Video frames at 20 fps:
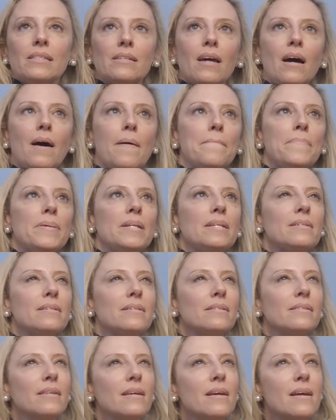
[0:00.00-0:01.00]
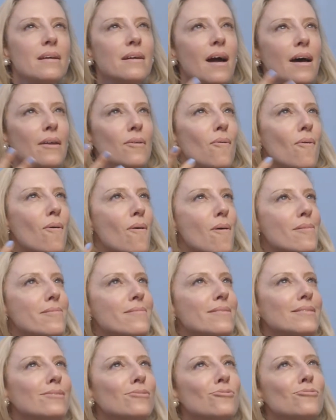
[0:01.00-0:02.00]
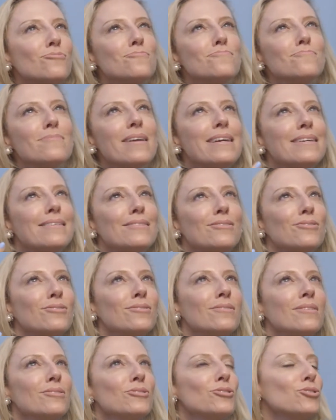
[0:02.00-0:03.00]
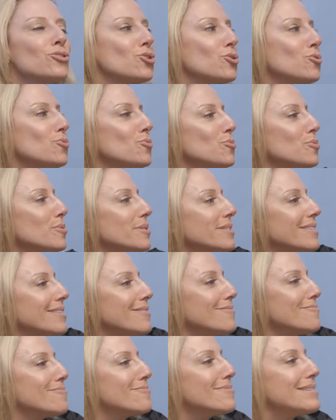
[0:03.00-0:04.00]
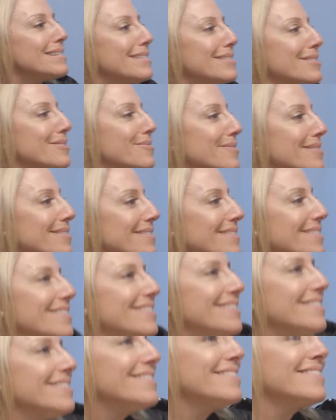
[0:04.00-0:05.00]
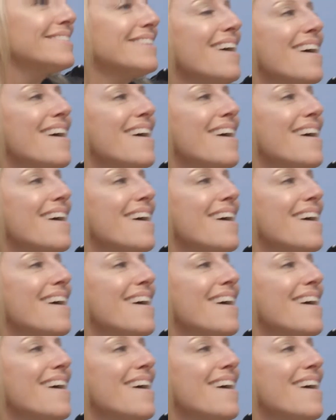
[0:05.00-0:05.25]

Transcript: company's got all these great tools and resources